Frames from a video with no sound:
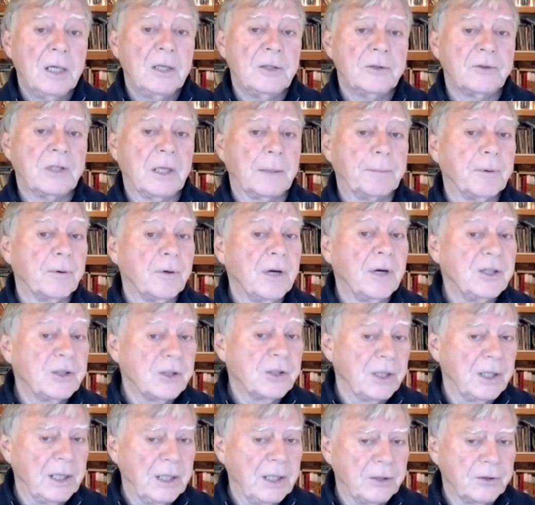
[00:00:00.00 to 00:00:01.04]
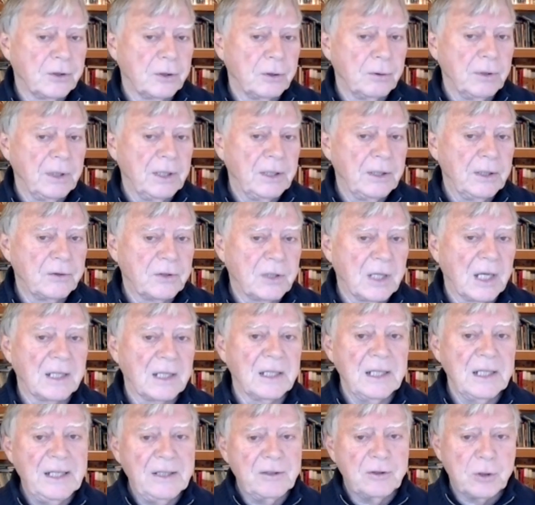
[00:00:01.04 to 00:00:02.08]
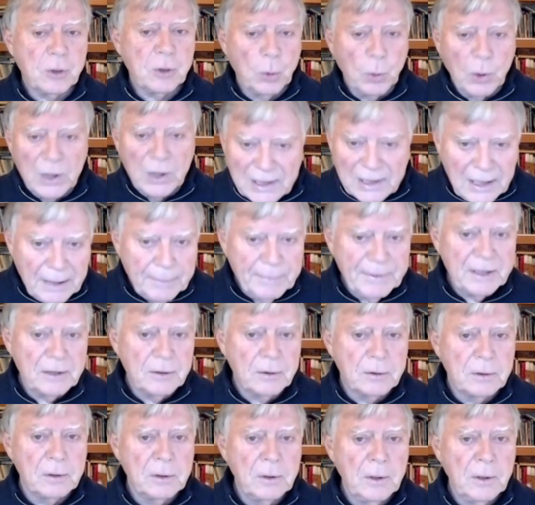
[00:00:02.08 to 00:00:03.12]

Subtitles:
separation issue is that leads to a liminal